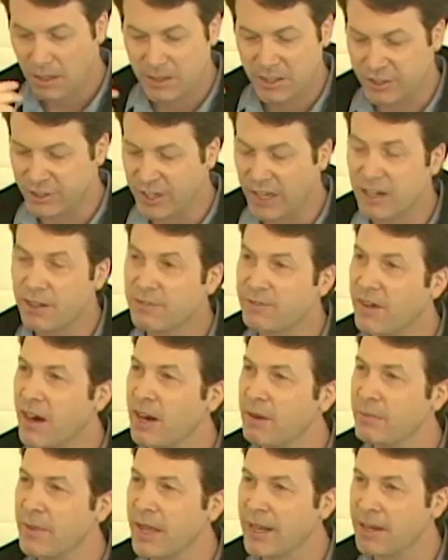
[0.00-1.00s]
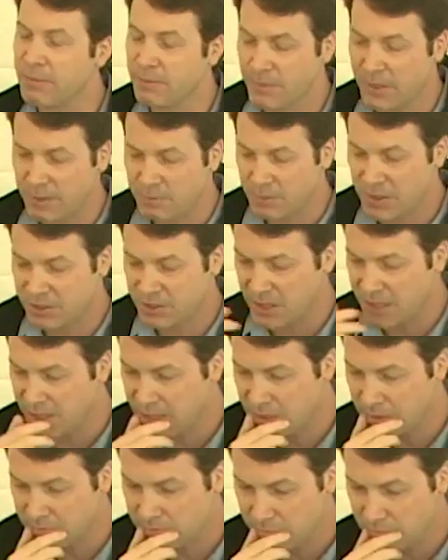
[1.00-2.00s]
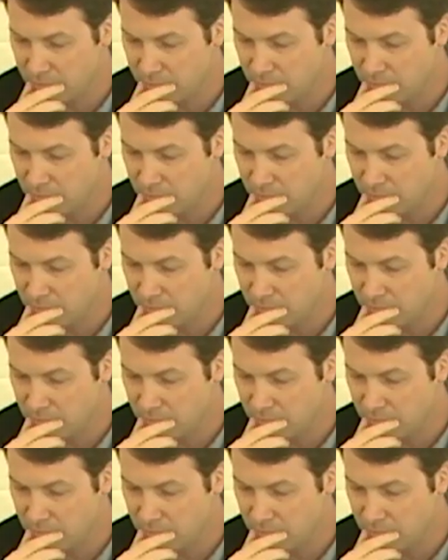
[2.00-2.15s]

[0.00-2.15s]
the gentle farmland of mid-Michigan,